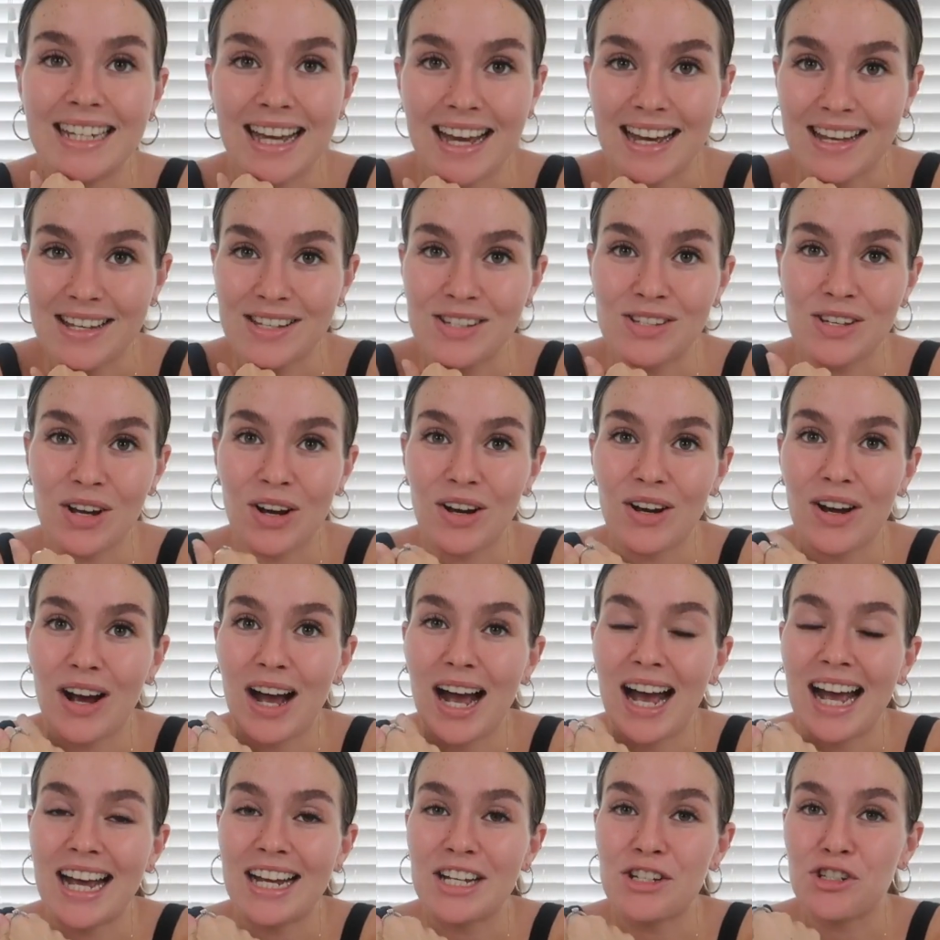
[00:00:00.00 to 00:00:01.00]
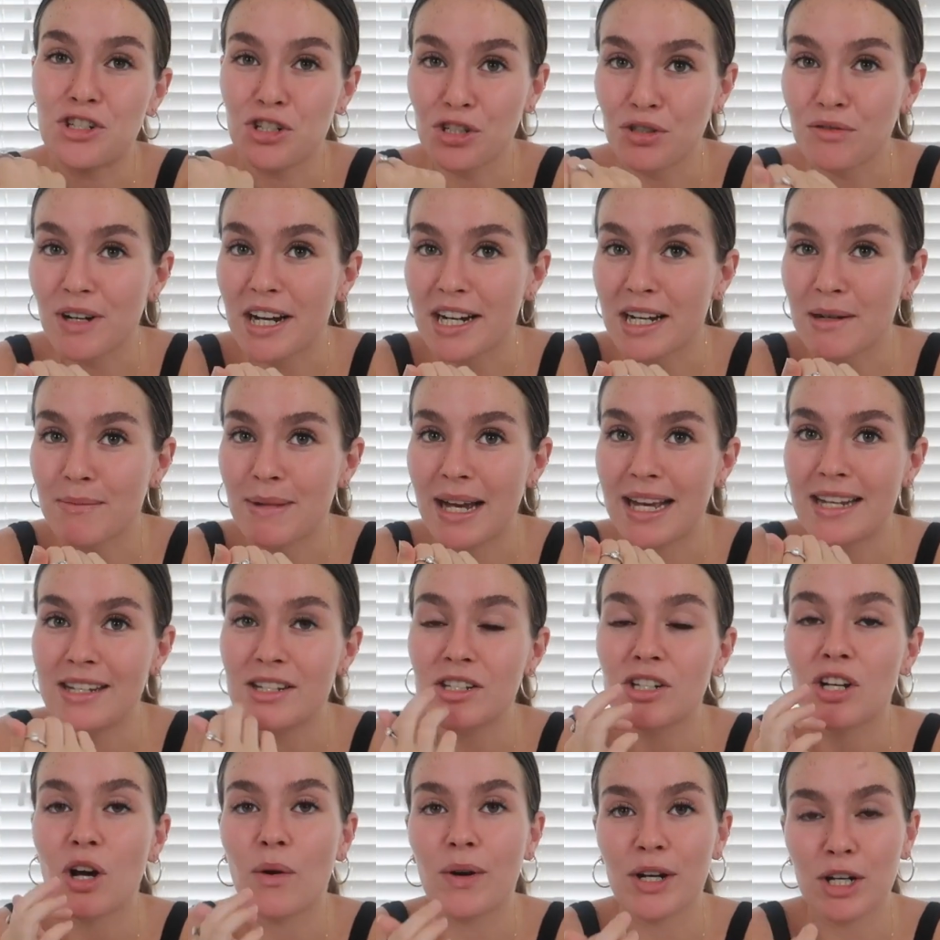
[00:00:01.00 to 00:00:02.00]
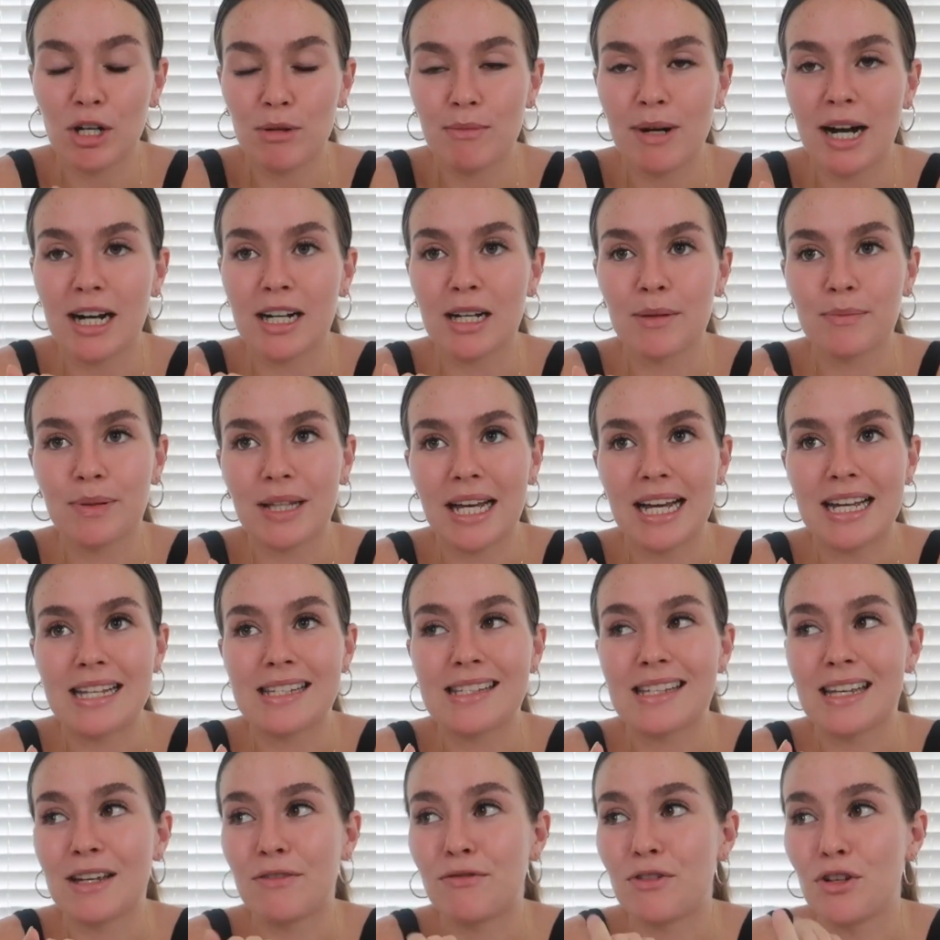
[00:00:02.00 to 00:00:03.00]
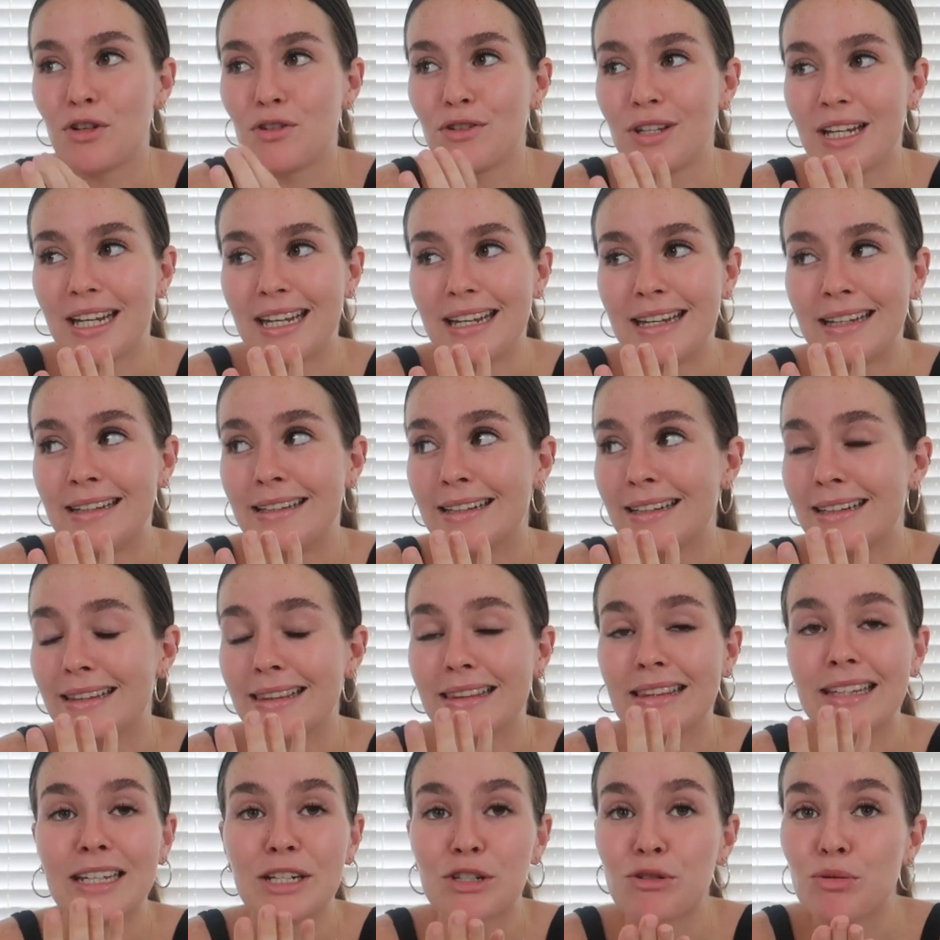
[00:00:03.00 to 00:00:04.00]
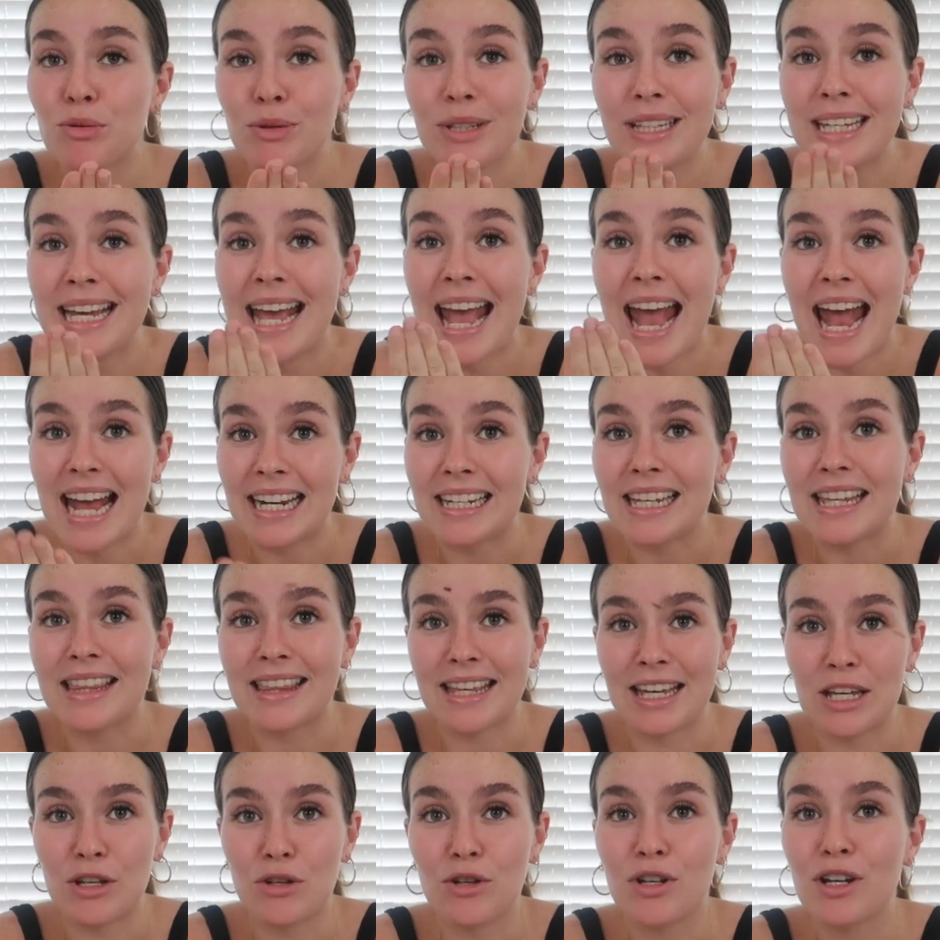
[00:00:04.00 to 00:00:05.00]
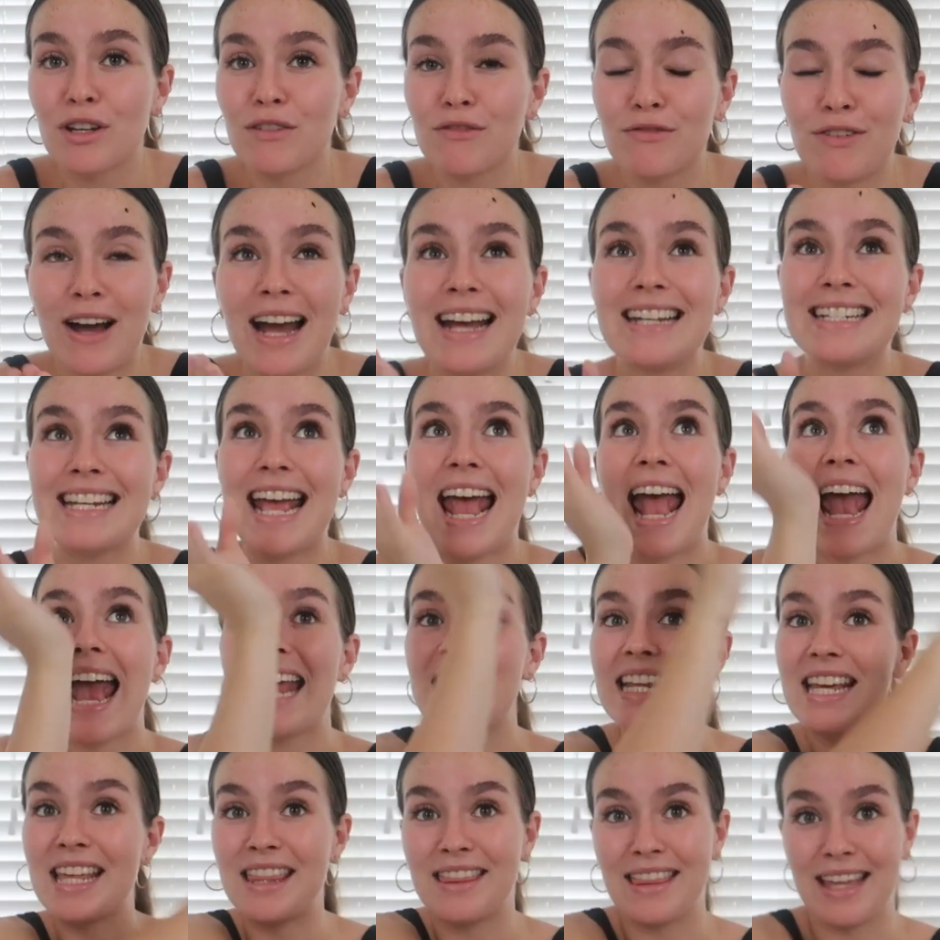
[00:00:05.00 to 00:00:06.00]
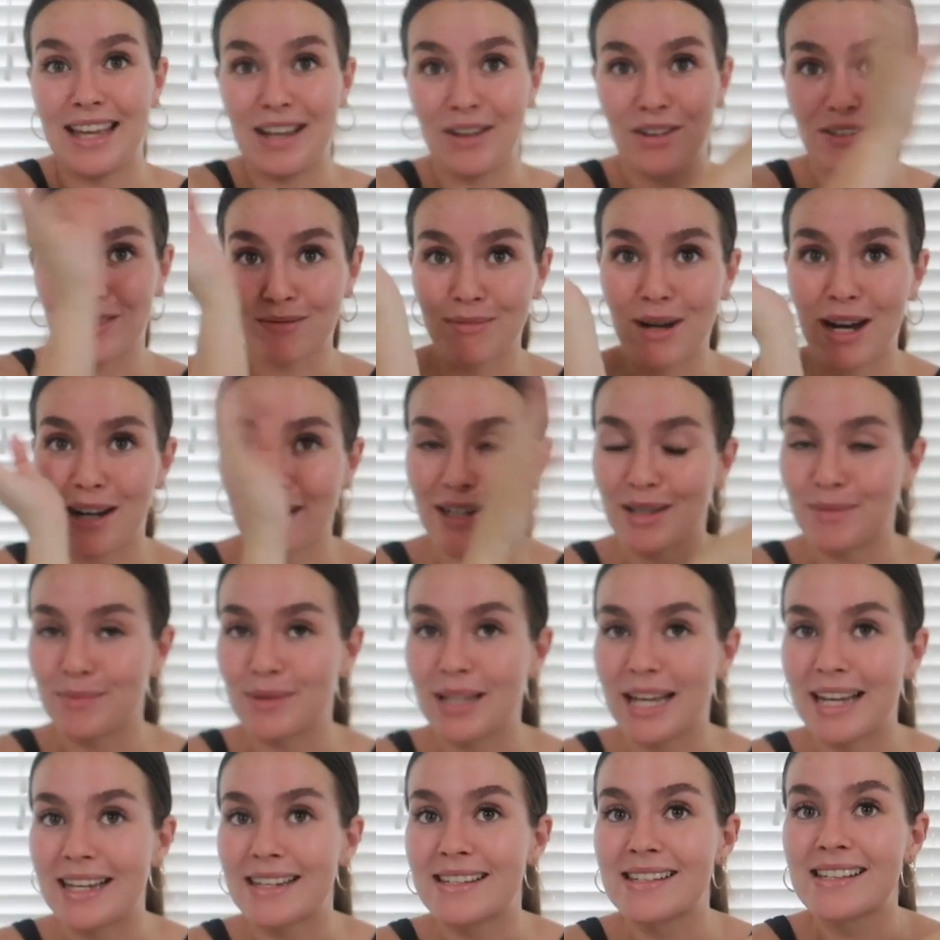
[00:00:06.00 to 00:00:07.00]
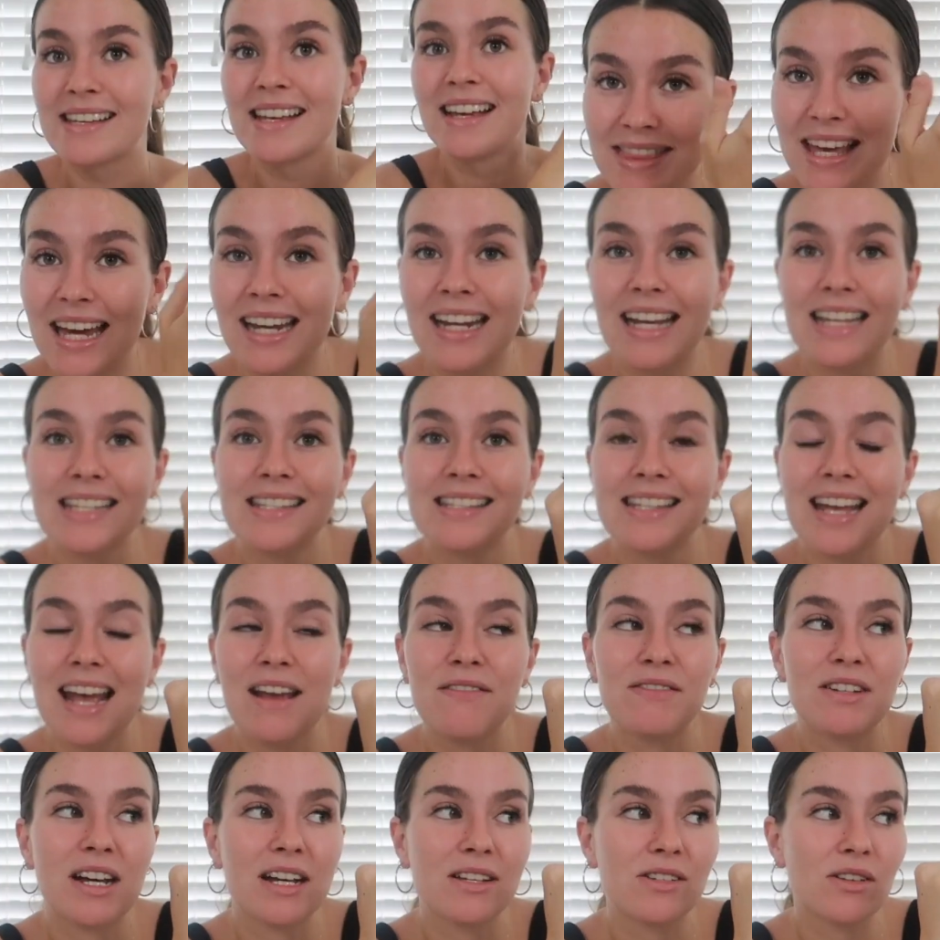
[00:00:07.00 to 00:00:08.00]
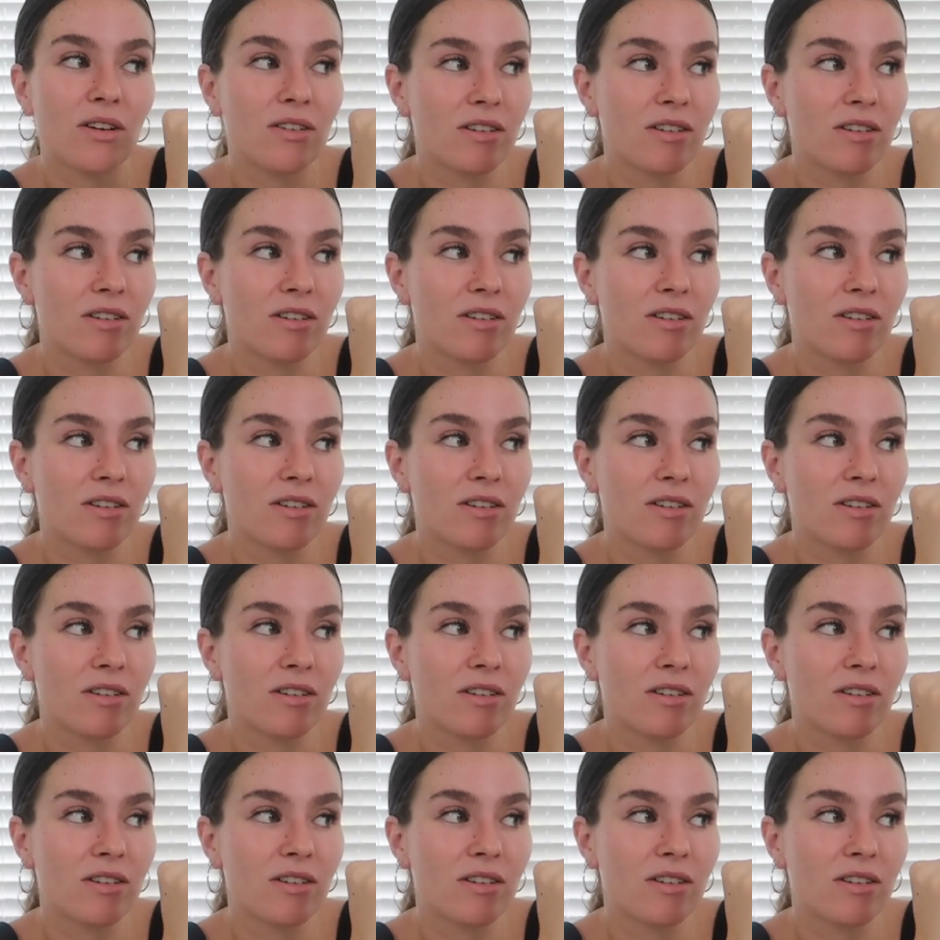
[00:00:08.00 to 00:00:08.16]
Yeah, so I do recommend going on Marketplace if you need literally anything. You can find anything on Marketplace. That has saved us